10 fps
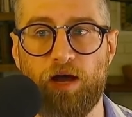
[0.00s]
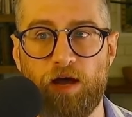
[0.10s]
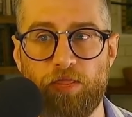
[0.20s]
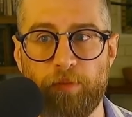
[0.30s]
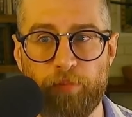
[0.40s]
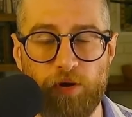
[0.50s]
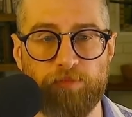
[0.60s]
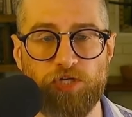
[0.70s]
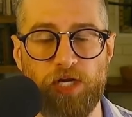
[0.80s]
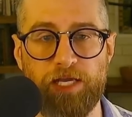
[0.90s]
The point I'm
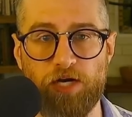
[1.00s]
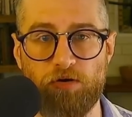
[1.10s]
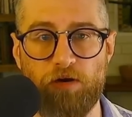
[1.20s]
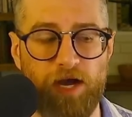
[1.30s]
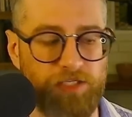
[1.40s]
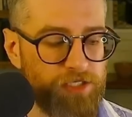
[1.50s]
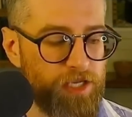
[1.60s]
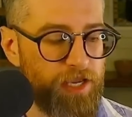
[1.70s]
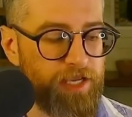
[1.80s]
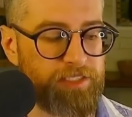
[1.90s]
trying to get across
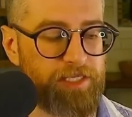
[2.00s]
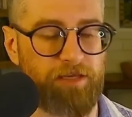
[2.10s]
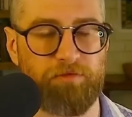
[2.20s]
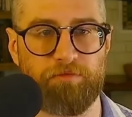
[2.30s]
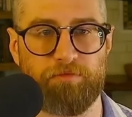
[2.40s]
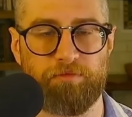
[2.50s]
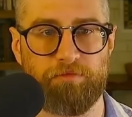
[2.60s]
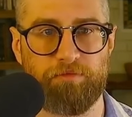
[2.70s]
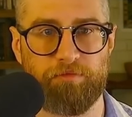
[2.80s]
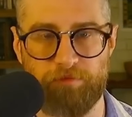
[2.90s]
is that
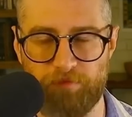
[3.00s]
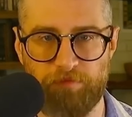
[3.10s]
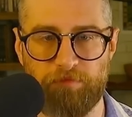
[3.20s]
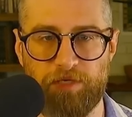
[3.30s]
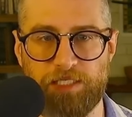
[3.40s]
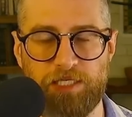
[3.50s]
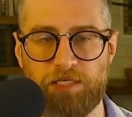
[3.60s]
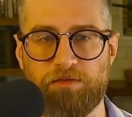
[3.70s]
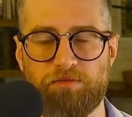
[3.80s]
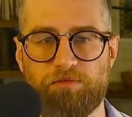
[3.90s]
it
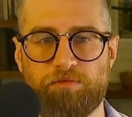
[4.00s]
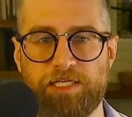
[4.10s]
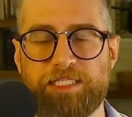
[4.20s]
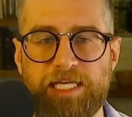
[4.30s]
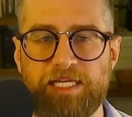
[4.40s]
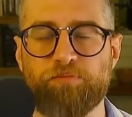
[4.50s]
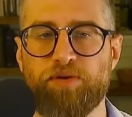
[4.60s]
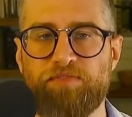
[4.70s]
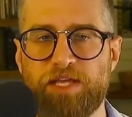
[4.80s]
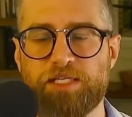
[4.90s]
didn't
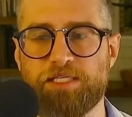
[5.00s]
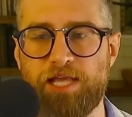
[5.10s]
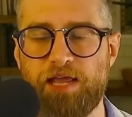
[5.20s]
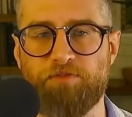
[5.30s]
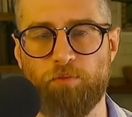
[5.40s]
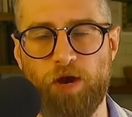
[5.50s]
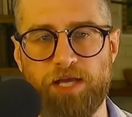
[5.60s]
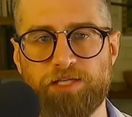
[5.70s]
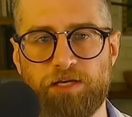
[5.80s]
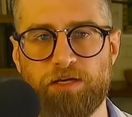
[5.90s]
prevent the state from
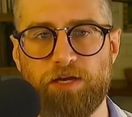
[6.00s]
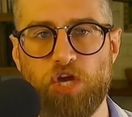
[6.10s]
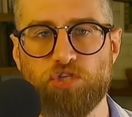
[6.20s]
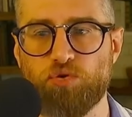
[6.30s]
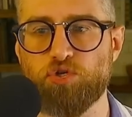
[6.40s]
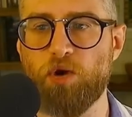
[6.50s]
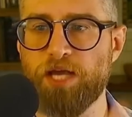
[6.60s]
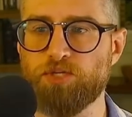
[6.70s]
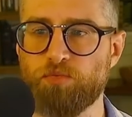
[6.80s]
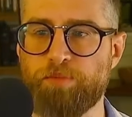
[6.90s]
rising. So trying
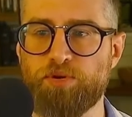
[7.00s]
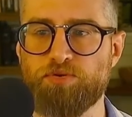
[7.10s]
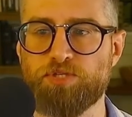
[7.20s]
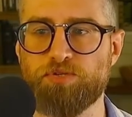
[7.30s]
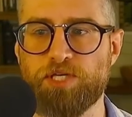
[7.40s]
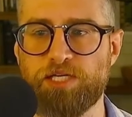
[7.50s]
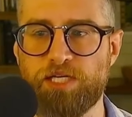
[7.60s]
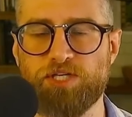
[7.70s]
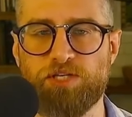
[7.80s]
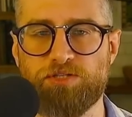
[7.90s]
to reproduce those
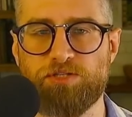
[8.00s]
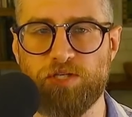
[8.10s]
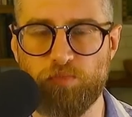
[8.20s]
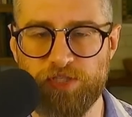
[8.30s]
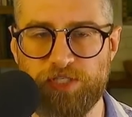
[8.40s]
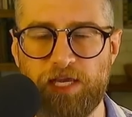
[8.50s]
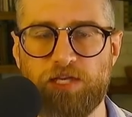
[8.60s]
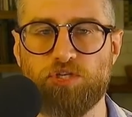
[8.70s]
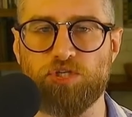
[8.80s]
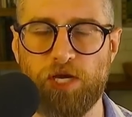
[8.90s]
conditions is, once
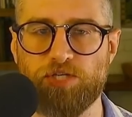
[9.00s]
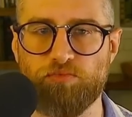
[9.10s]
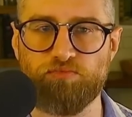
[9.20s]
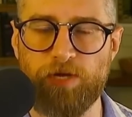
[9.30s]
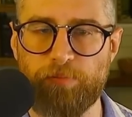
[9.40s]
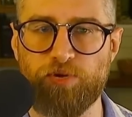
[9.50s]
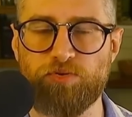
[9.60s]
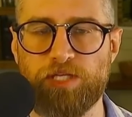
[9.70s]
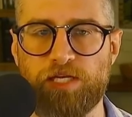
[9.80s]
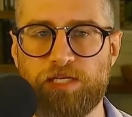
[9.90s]
again, trying to reproduce
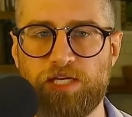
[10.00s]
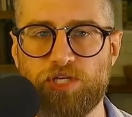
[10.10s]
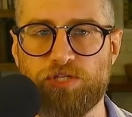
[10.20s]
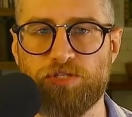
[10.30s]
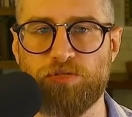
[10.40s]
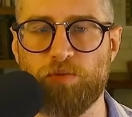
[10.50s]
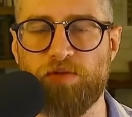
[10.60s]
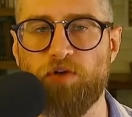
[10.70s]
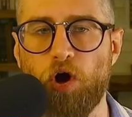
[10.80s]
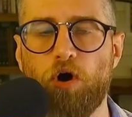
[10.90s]
the conditions that
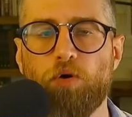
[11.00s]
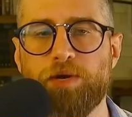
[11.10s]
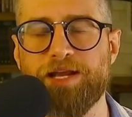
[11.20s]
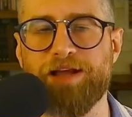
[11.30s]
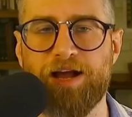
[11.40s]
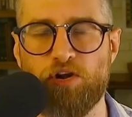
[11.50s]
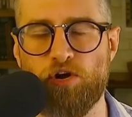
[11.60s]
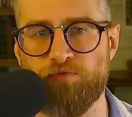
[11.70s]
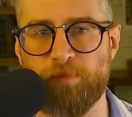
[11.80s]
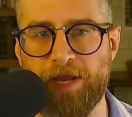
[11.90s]
we've already got
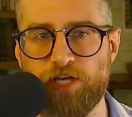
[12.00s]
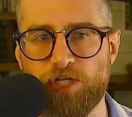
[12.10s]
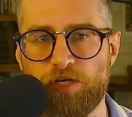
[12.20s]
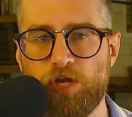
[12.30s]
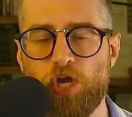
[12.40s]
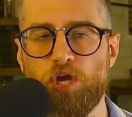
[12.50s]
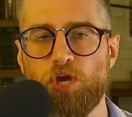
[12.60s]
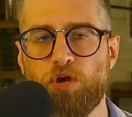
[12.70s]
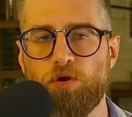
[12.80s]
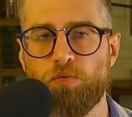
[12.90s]
confirmation
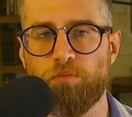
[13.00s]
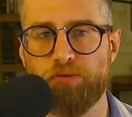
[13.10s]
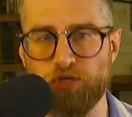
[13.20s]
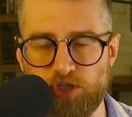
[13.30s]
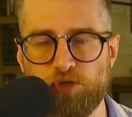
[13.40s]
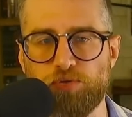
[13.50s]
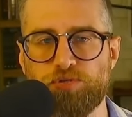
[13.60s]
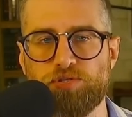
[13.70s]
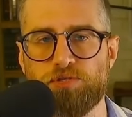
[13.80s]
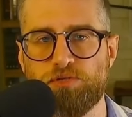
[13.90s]

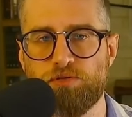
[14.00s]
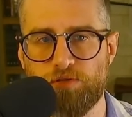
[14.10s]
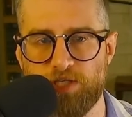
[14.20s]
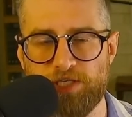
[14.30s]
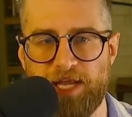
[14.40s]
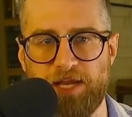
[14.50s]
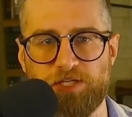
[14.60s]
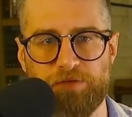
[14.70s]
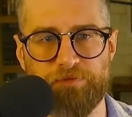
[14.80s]
produce the state.